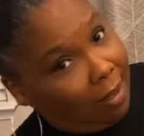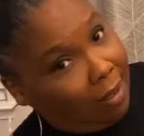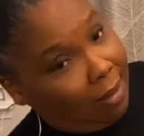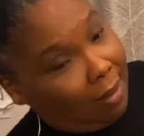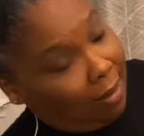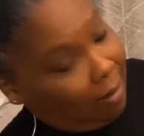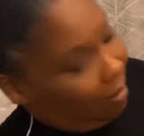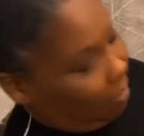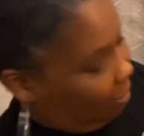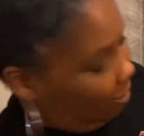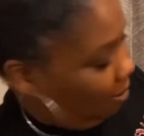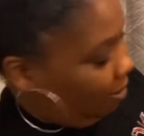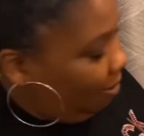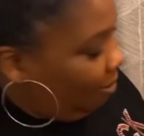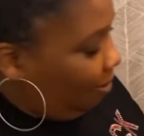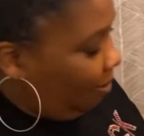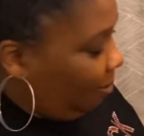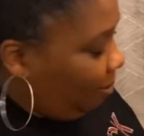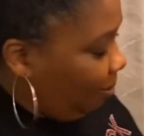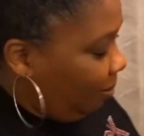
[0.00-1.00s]

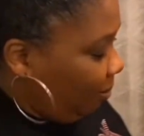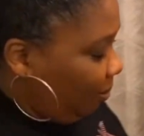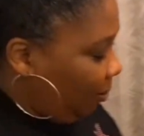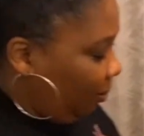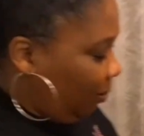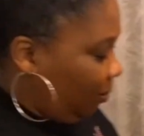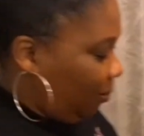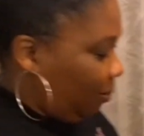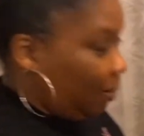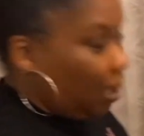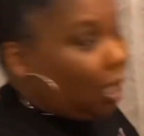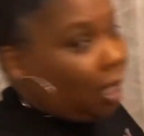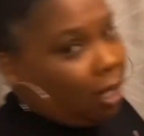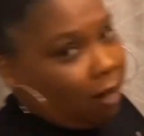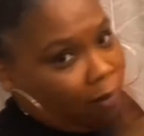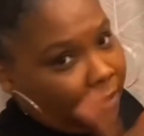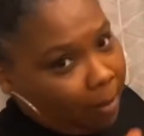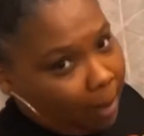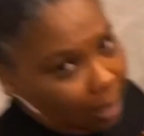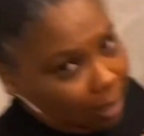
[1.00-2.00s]
Mmm.
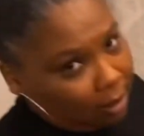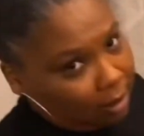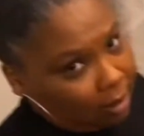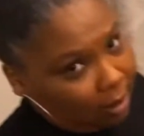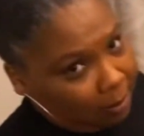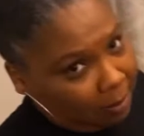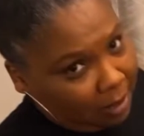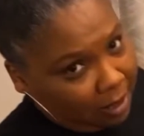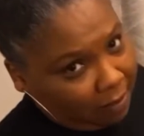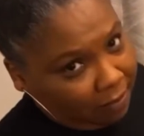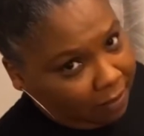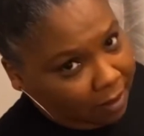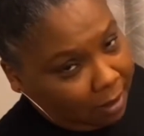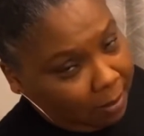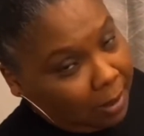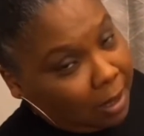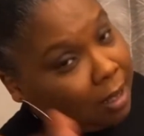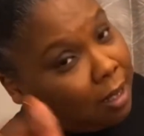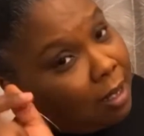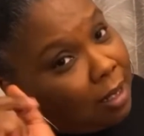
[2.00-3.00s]
Everybody said Tiffany
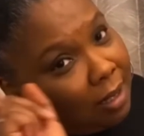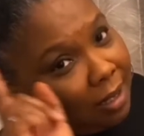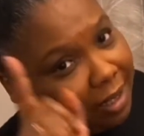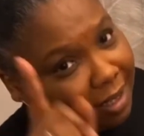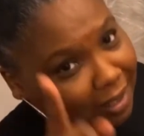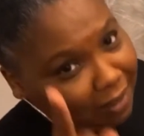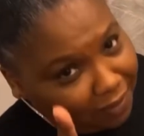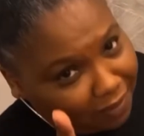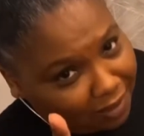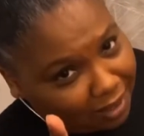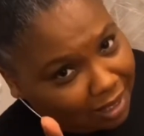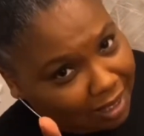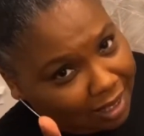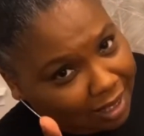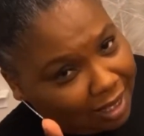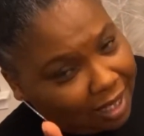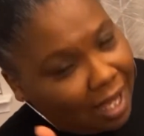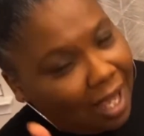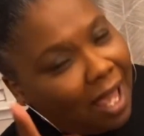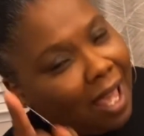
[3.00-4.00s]
because
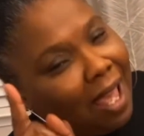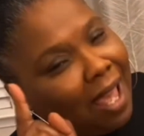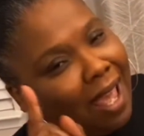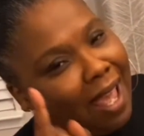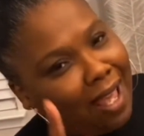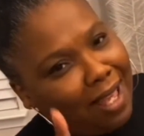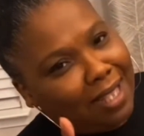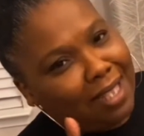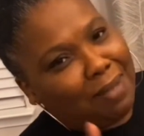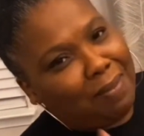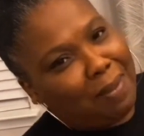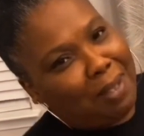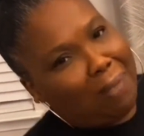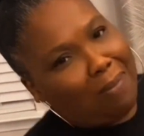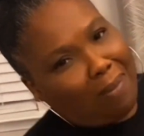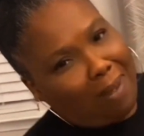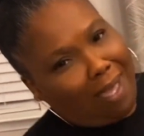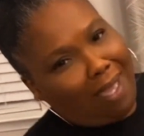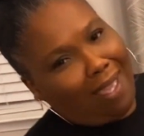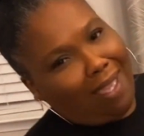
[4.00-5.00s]
Tiffany has, has been,
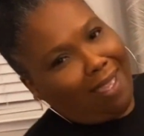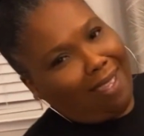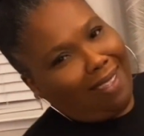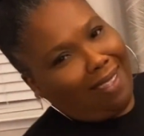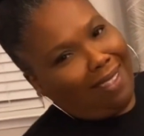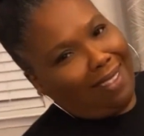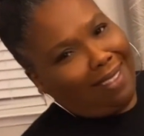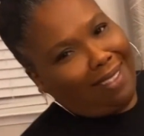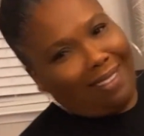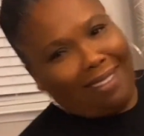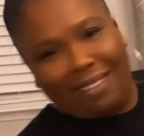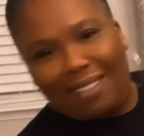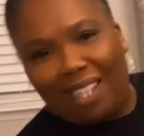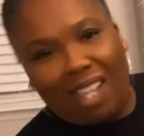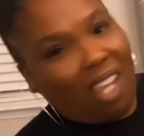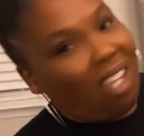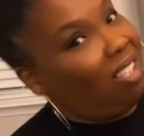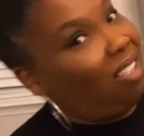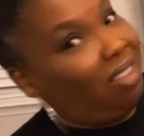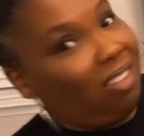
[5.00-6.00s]
been nice.
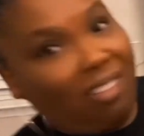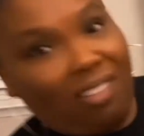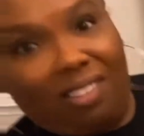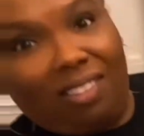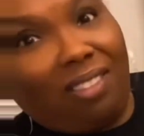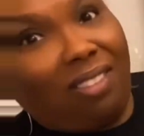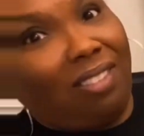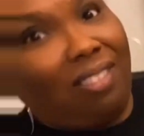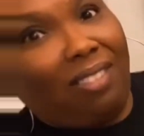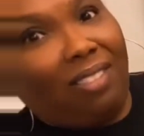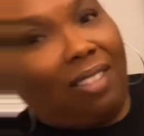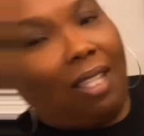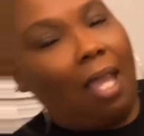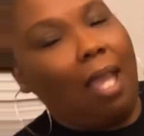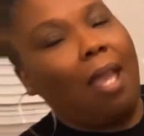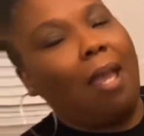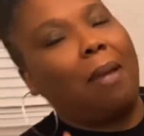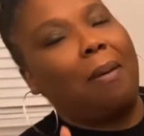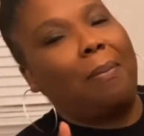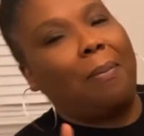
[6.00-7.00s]
Come on, mom.
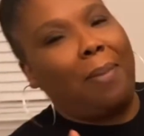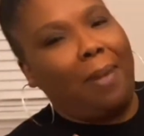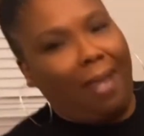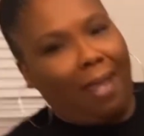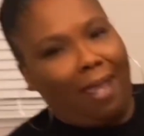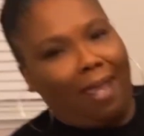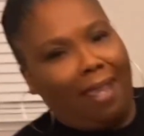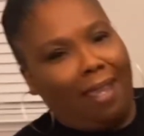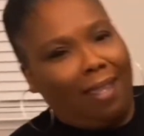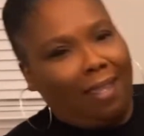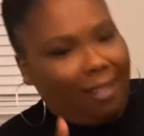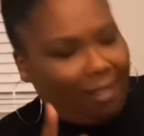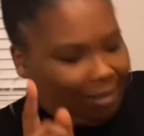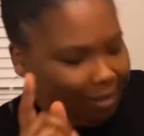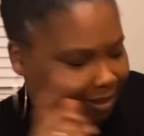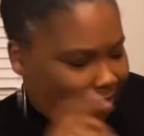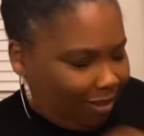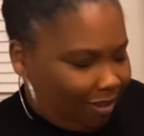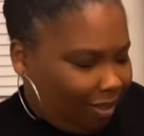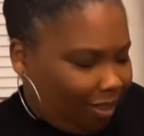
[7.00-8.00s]
Come
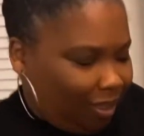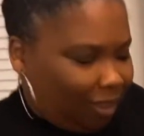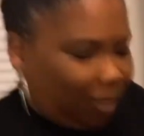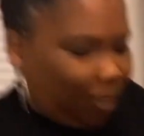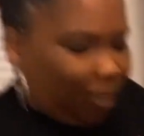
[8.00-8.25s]
on.